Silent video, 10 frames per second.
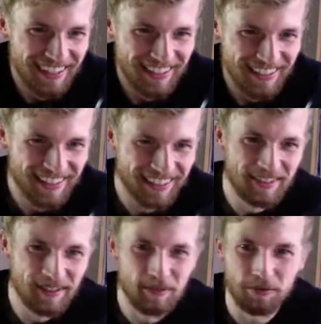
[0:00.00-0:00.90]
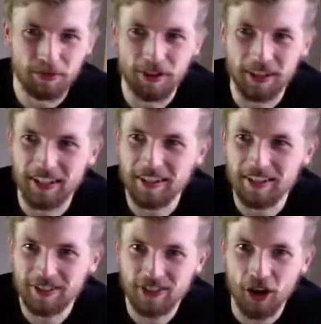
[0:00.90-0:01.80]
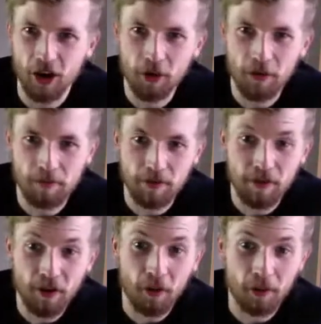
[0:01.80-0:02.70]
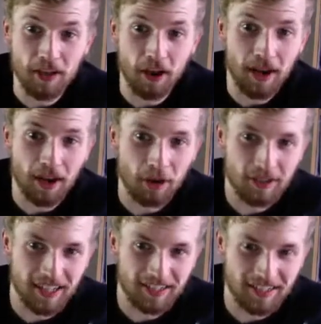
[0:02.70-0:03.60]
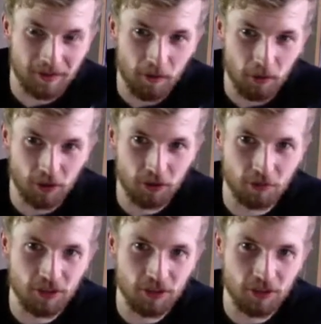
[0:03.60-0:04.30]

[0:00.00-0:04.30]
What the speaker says: Brilliant. So before we go, I always ask this of everyone that comes